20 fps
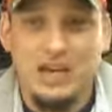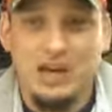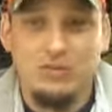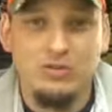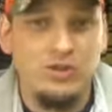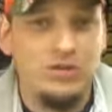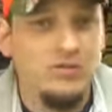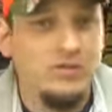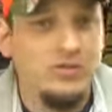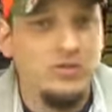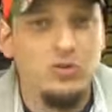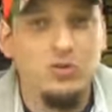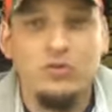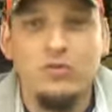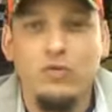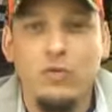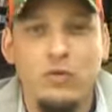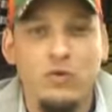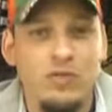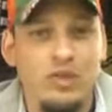I'll even do
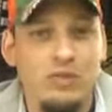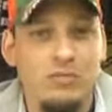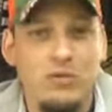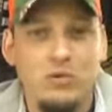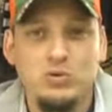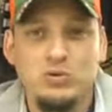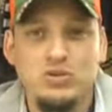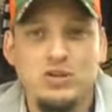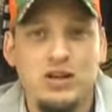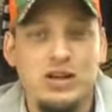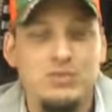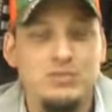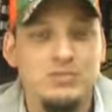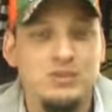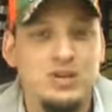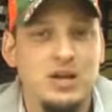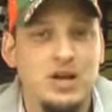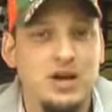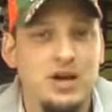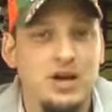it for them most
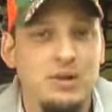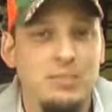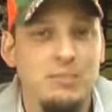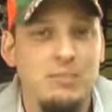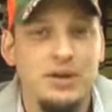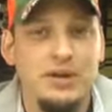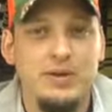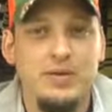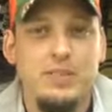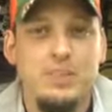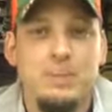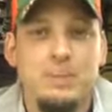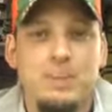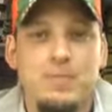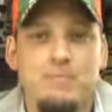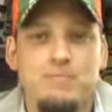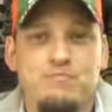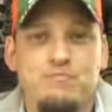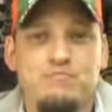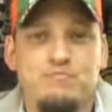times, but
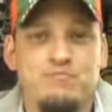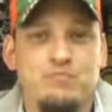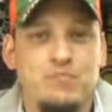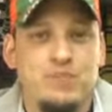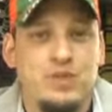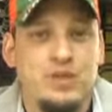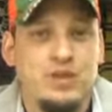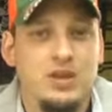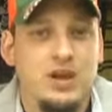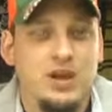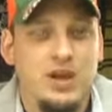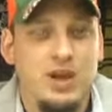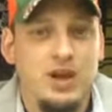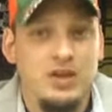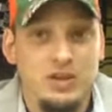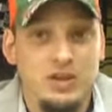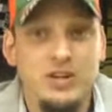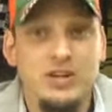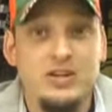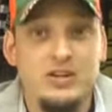
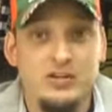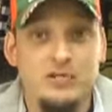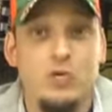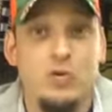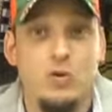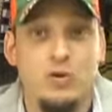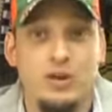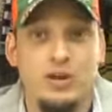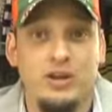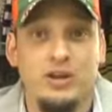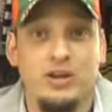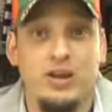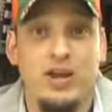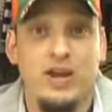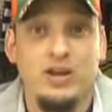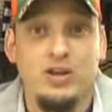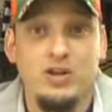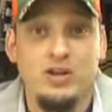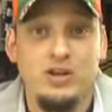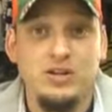you need to forward it,
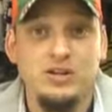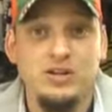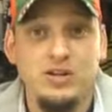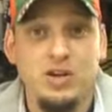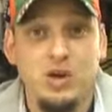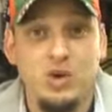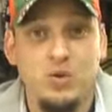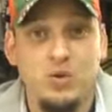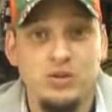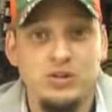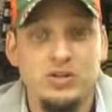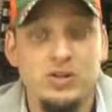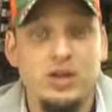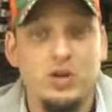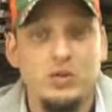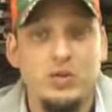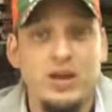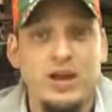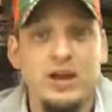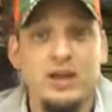and you need to go into
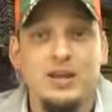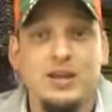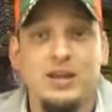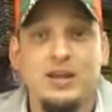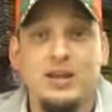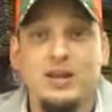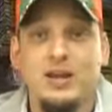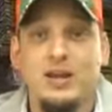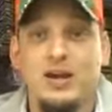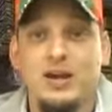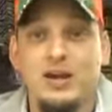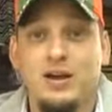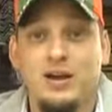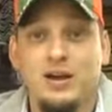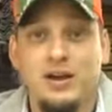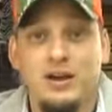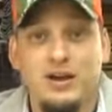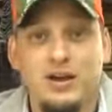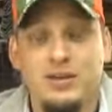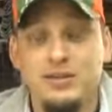GoDaddy,
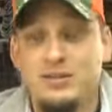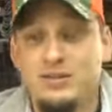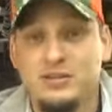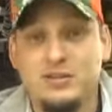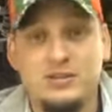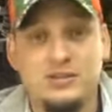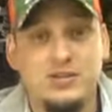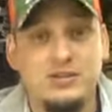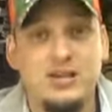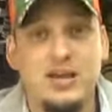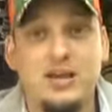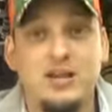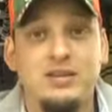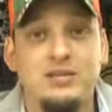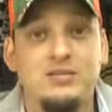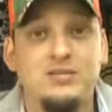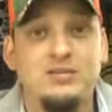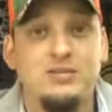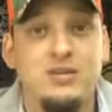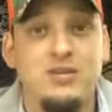into the
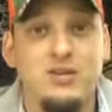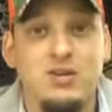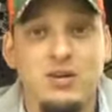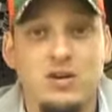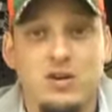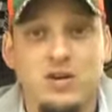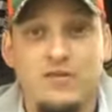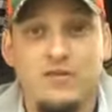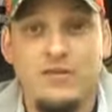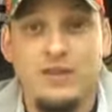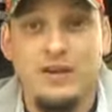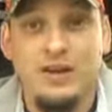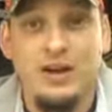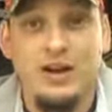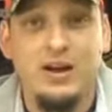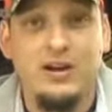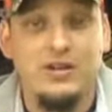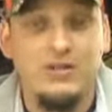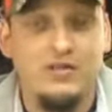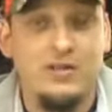settings,
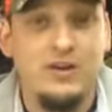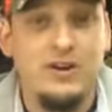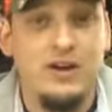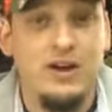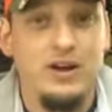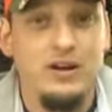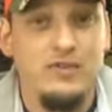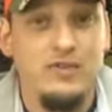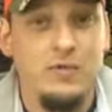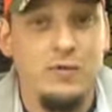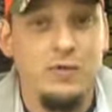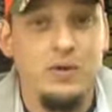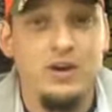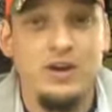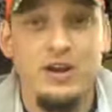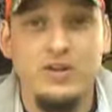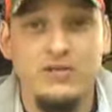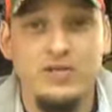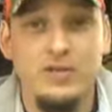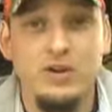figure out how to
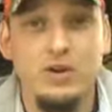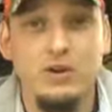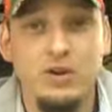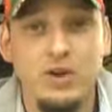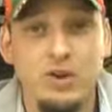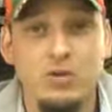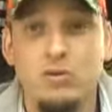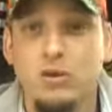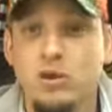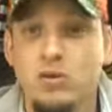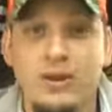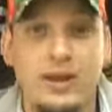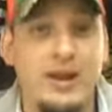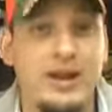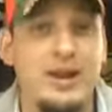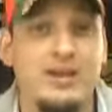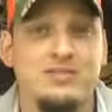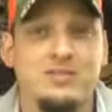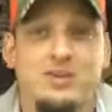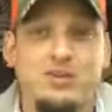forward it. If you don't know,
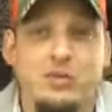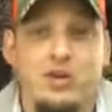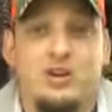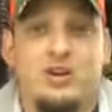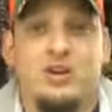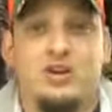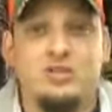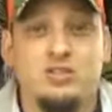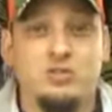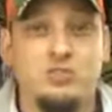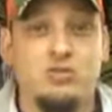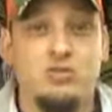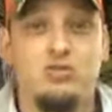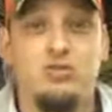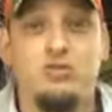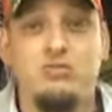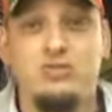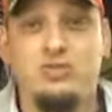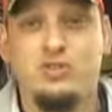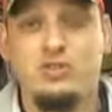GoDaddy has a great customer
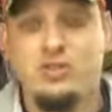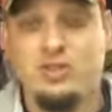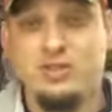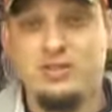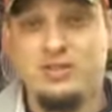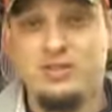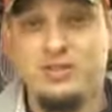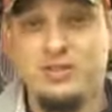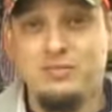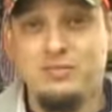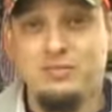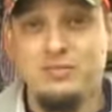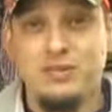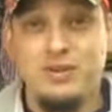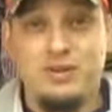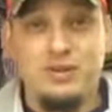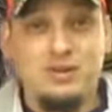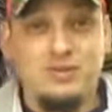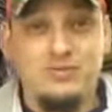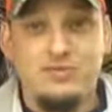service team.
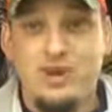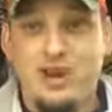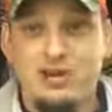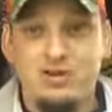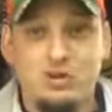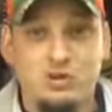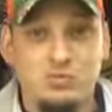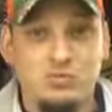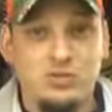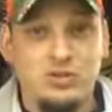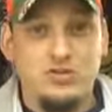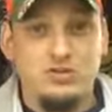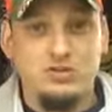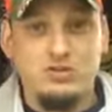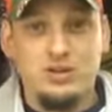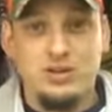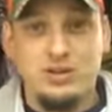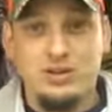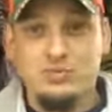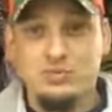Talk to them
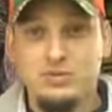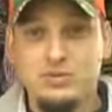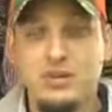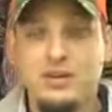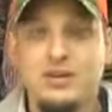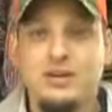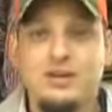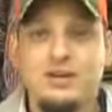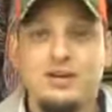several times.